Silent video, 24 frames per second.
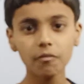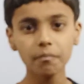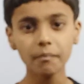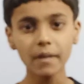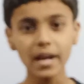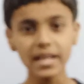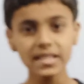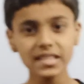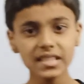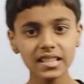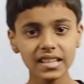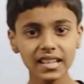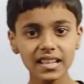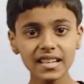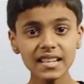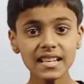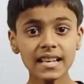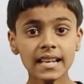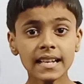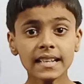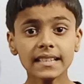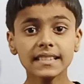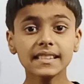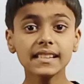of mass in a
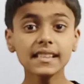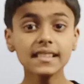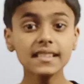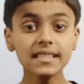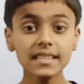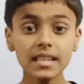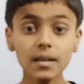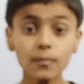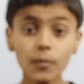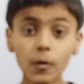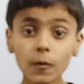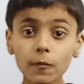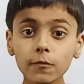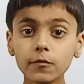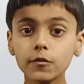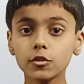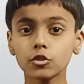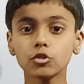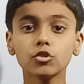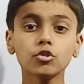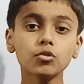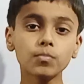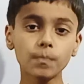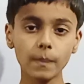system
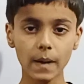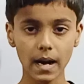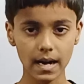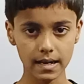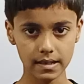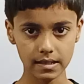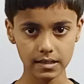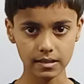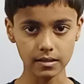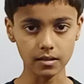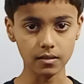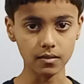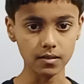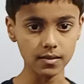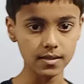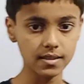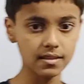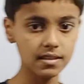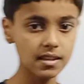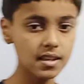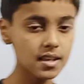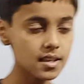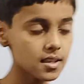of two particles.